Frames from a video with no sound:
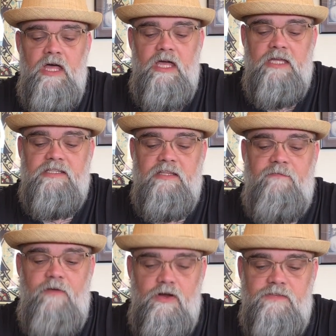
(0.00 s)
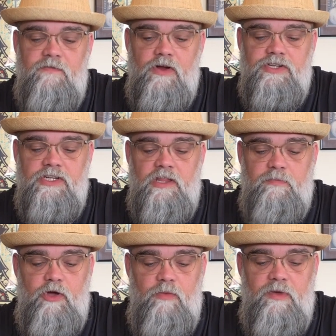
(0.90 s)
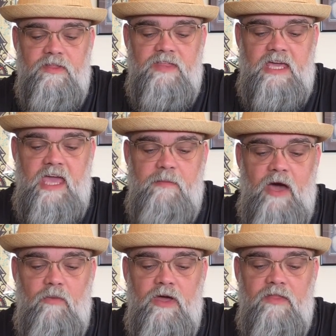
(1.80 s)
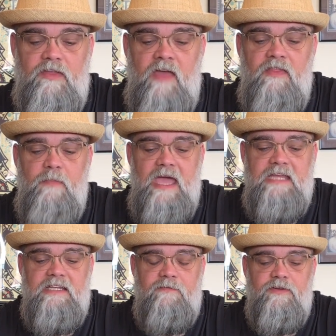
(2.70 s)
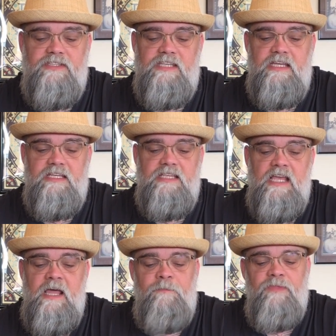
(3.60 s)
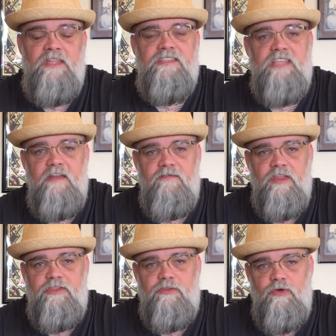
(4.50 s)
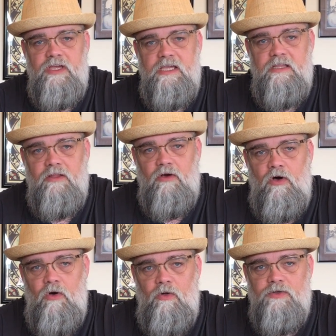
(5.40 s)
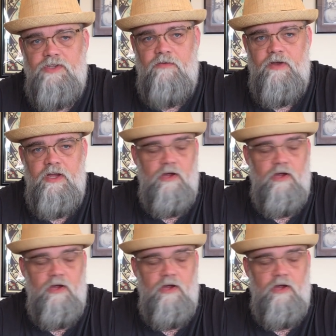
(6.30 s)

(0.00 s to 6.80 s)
It's the first version of the Puma that they came out with, and the main difference is instead of the 3 little holes over here,